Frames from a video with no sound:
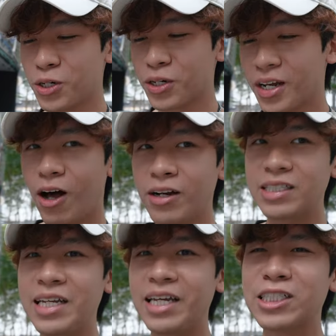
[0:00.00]
good.
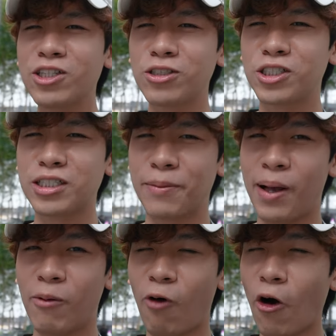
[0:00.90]
Honestly, it's not just
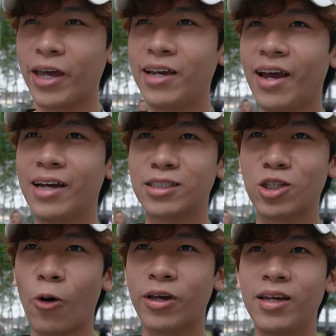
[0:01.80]
about walking and
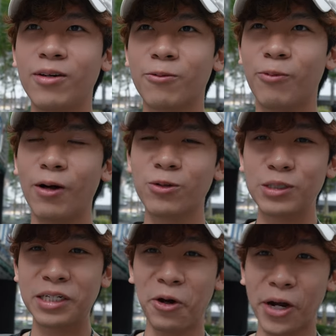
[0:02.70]
talking while
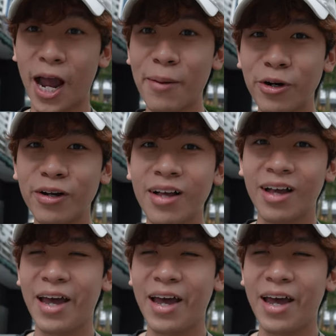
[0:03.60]
using your camera.